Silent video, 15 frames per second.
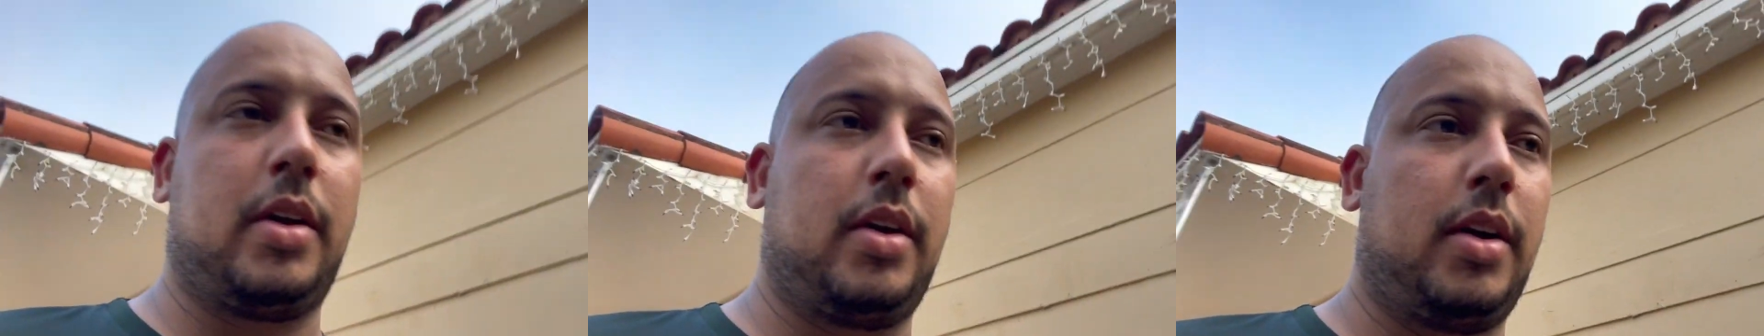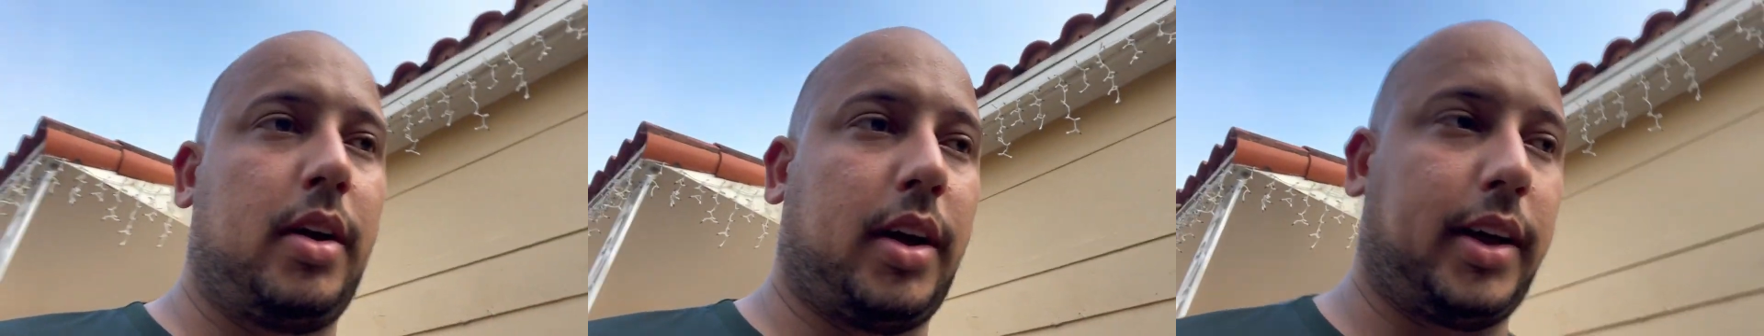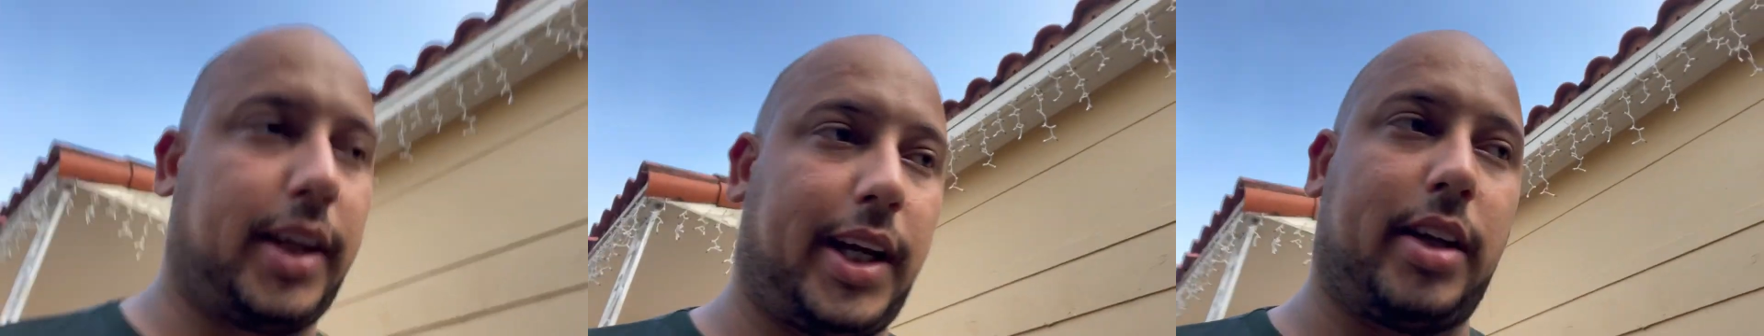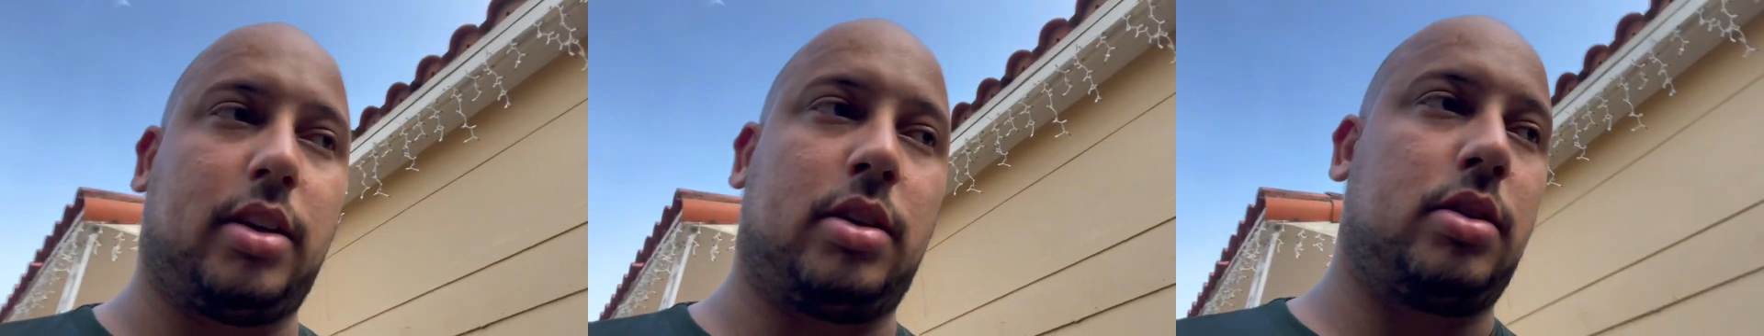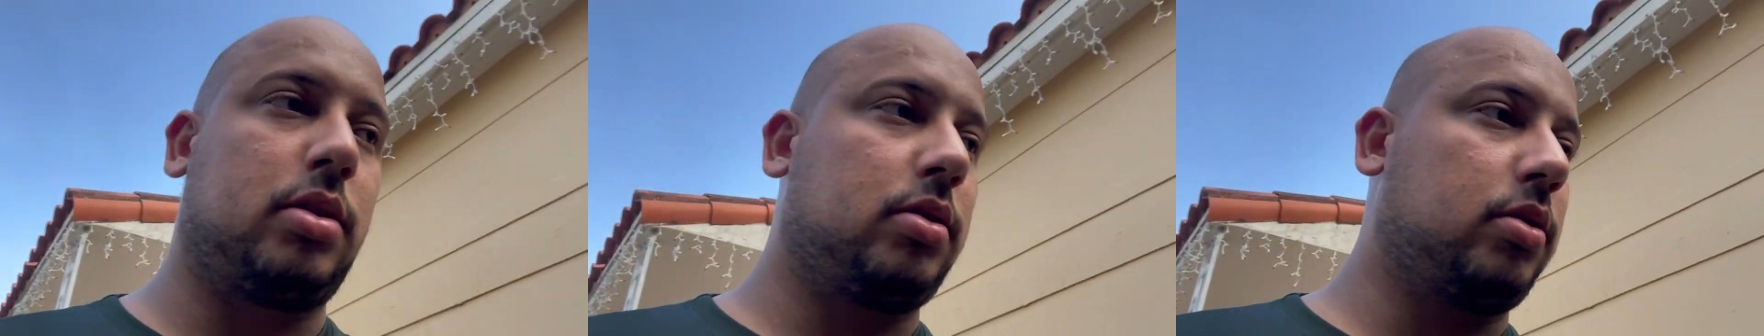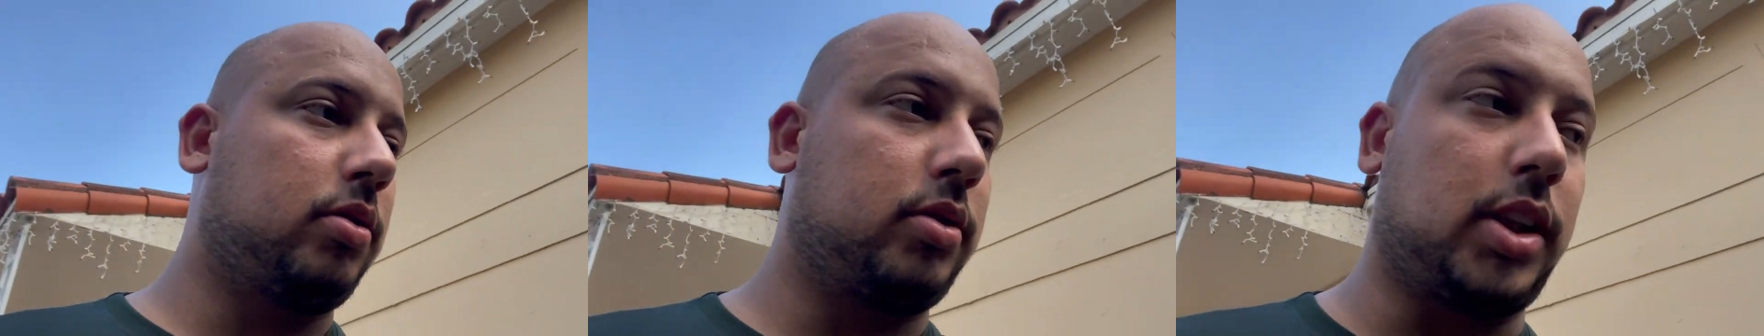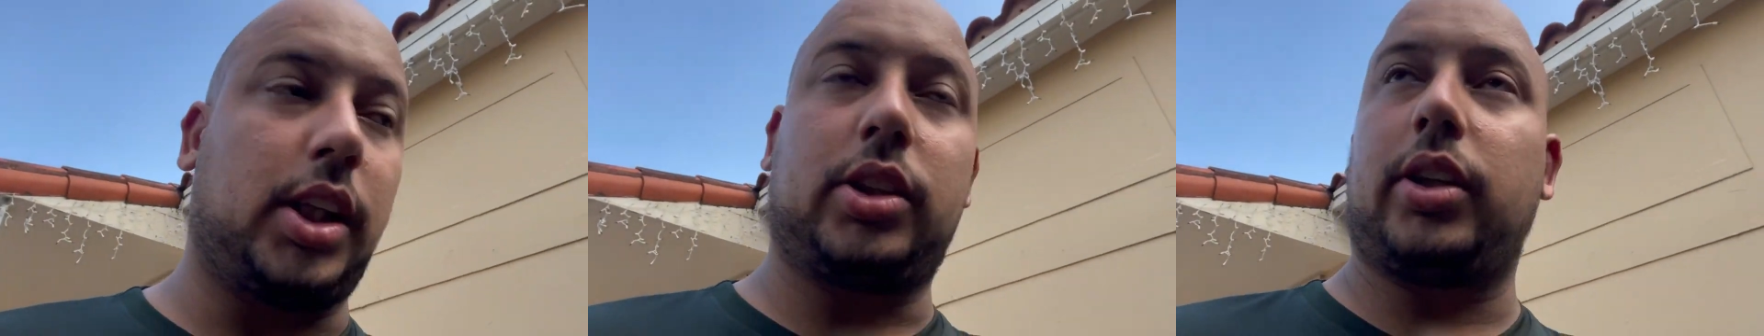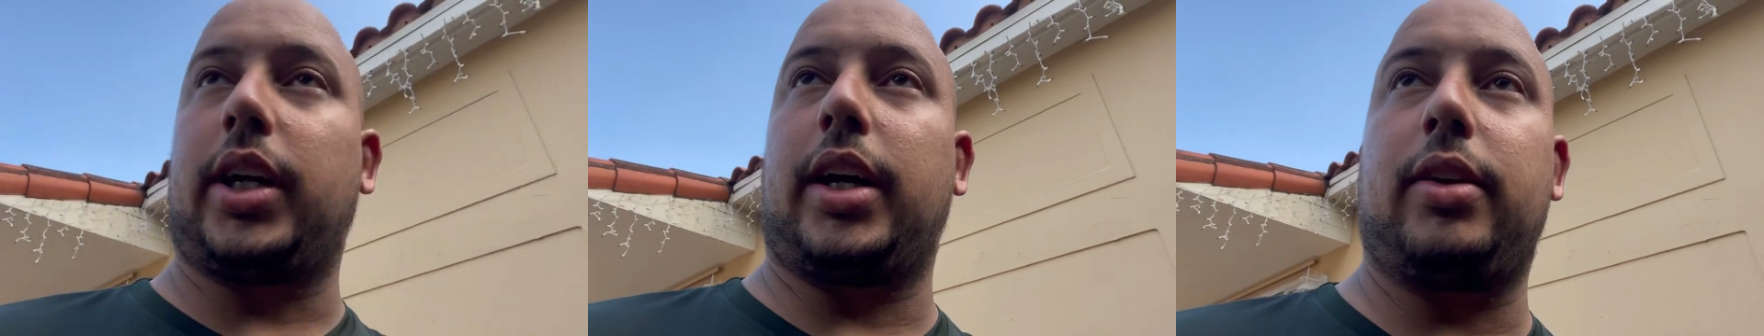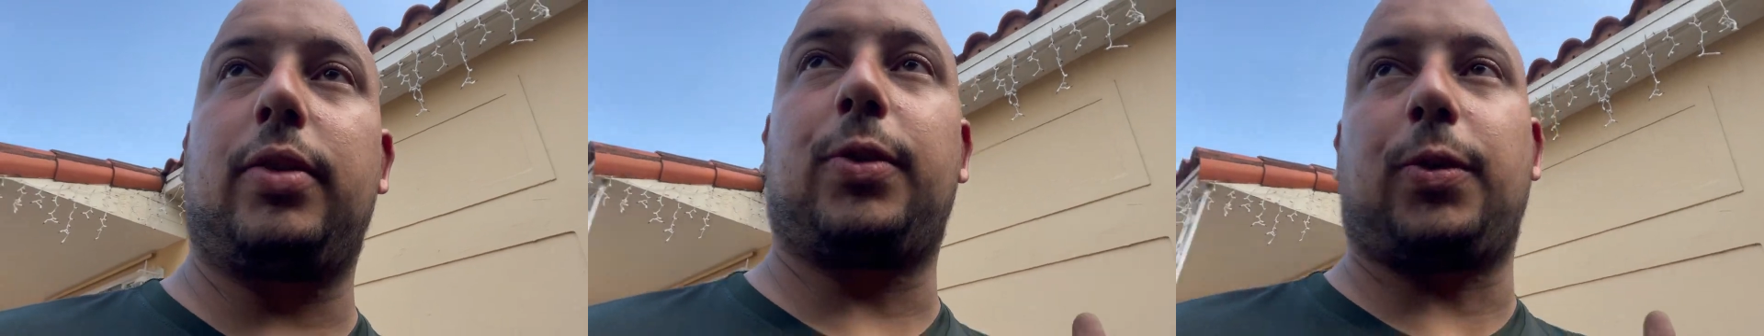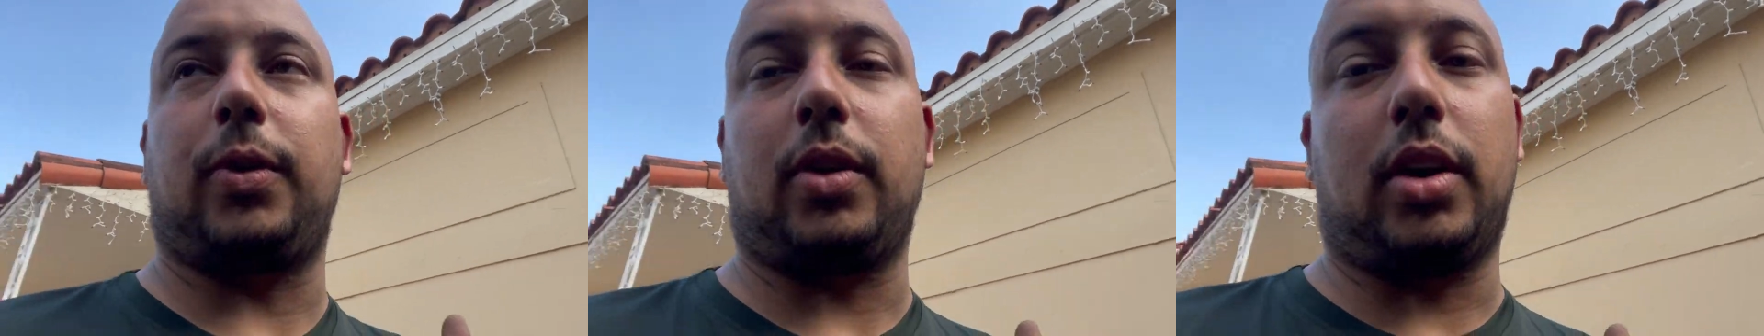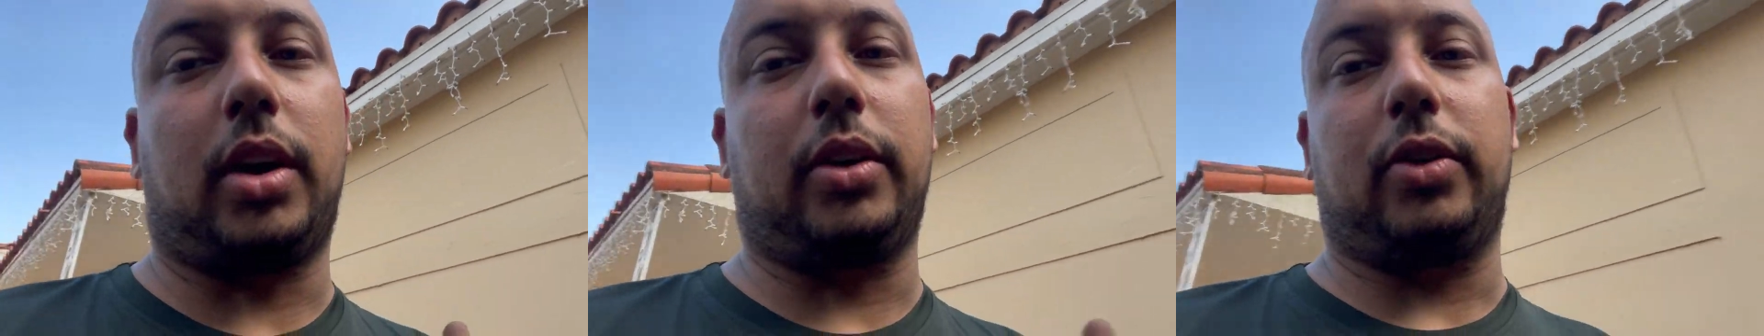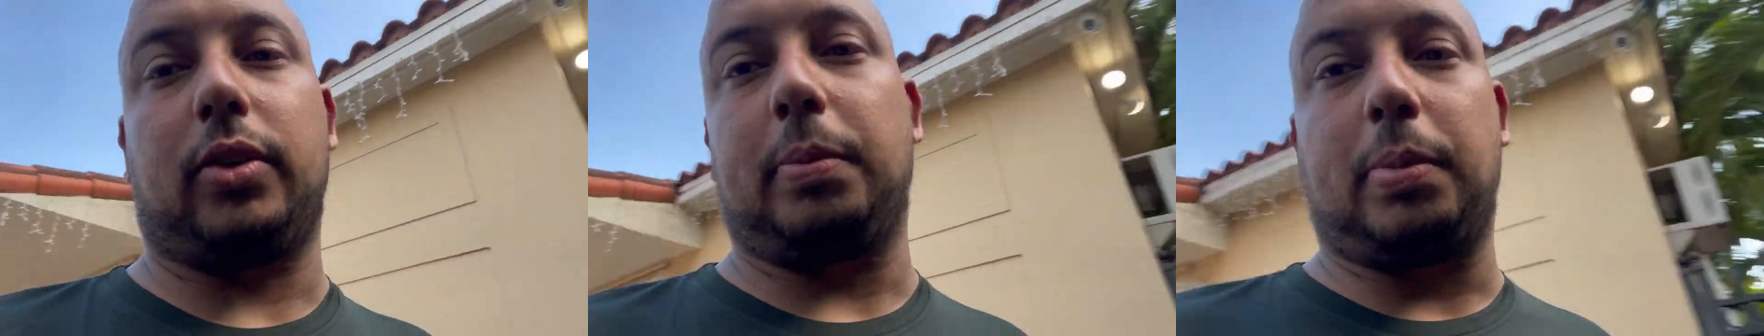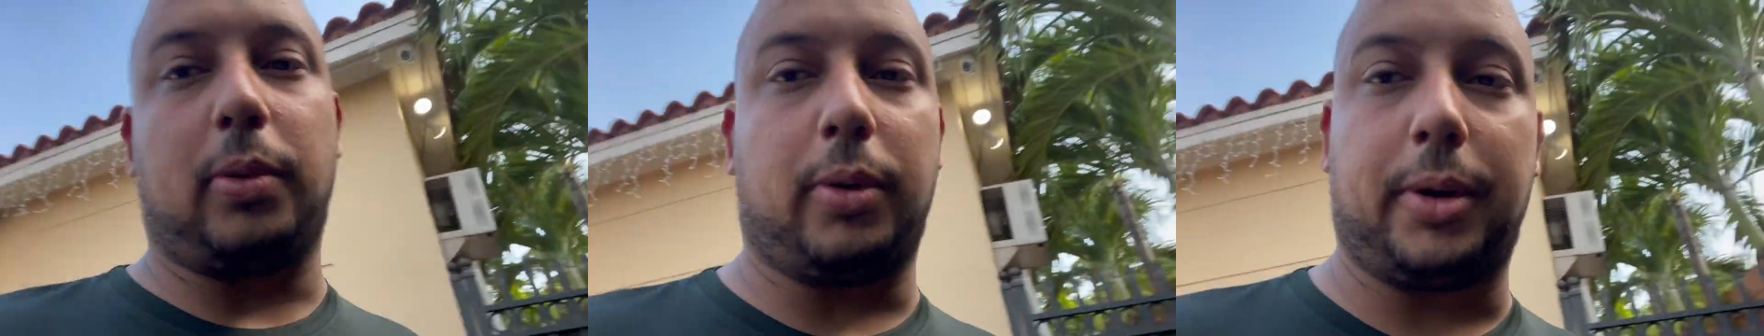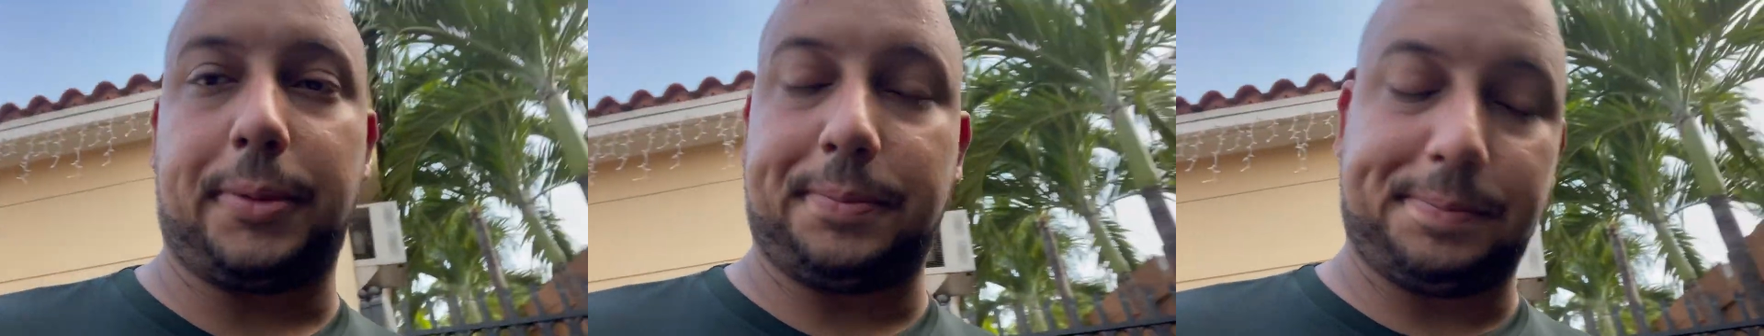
Again, thank you guys for all the support.